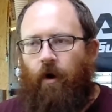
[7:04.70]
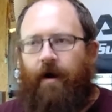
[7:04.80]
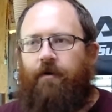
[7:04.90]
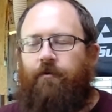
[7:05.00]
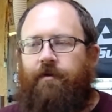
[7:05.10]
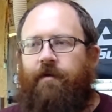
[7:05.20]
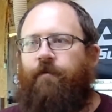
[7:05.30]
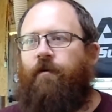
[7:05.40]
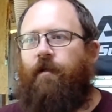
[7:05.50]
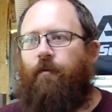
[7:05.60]
what I do
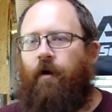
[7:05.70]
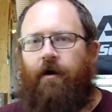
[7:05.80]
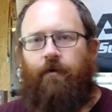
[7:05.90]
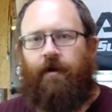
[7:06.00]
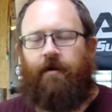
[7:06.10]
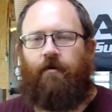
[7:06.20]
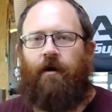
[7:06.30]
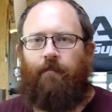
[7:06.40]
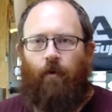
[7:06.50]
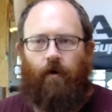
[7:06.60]
differently. When I do an end
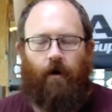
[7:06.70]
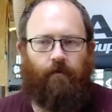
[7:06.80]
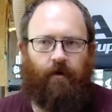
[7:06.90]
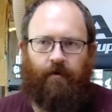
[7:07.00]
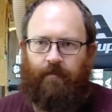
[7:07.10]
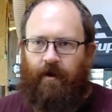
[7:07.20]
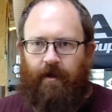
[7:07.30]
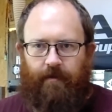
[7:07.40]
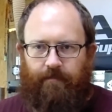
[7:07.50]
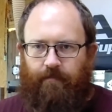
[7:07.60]
grain board, I'll run
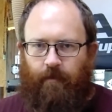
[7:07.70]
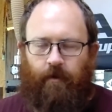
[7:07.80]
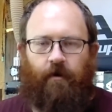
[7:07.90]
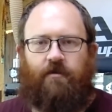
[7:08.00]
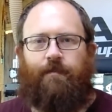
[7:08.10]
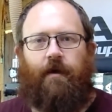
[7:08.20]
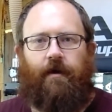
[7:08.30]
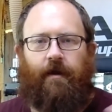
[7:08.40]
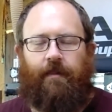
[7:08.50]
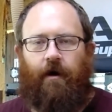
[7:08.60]
my clearance
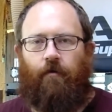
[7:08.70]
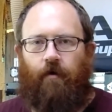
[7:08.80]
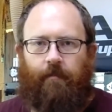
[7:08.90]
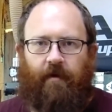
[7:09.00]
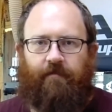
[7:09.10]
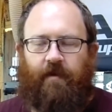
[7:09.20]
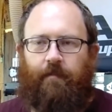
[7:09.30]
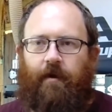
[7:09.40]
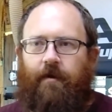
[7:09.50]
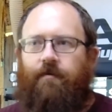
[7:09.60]
bit and I'll run my V
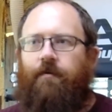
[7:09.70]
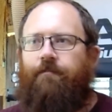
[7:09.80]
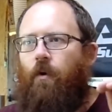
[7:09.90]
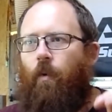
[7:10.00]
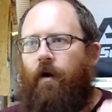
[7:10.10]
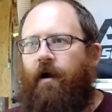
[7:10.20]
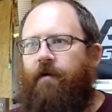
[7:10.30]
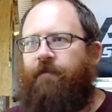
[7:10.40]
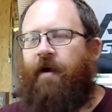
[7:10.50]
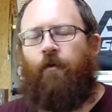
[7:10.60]
bit. What I
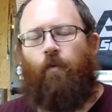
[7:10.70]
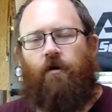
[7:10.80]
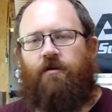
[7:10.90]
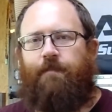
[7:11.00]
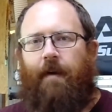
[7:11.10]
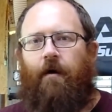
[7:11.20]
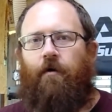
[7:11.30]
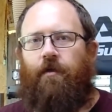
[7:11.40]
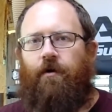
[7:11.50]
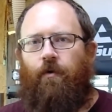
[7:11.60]
found works
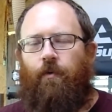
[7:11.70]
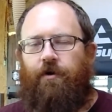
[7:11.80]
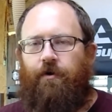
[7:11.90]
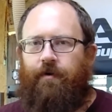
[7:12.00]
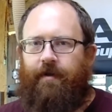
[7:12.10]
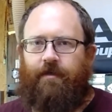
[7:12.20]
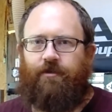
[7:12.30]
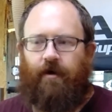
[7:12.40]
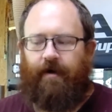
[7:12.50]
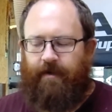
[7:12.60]
better though, when you go into edge
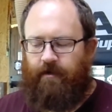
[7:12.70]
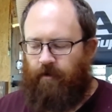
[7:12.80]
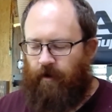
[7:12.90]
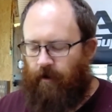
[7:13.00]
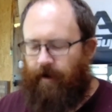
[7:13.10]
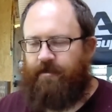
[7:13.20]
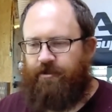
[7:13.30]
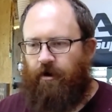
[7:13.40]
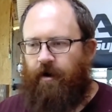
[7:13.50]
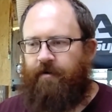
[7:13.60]
grain,
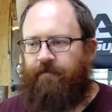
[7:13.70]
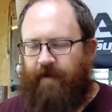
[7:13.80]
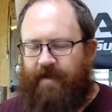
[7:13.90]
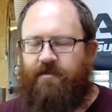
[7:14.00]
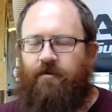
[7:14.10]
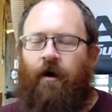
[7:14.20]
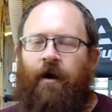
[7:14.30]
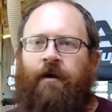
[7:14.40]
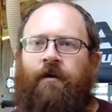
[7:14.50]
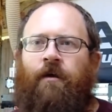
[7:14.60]
edge grain, face
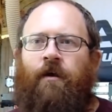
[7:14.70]
grain,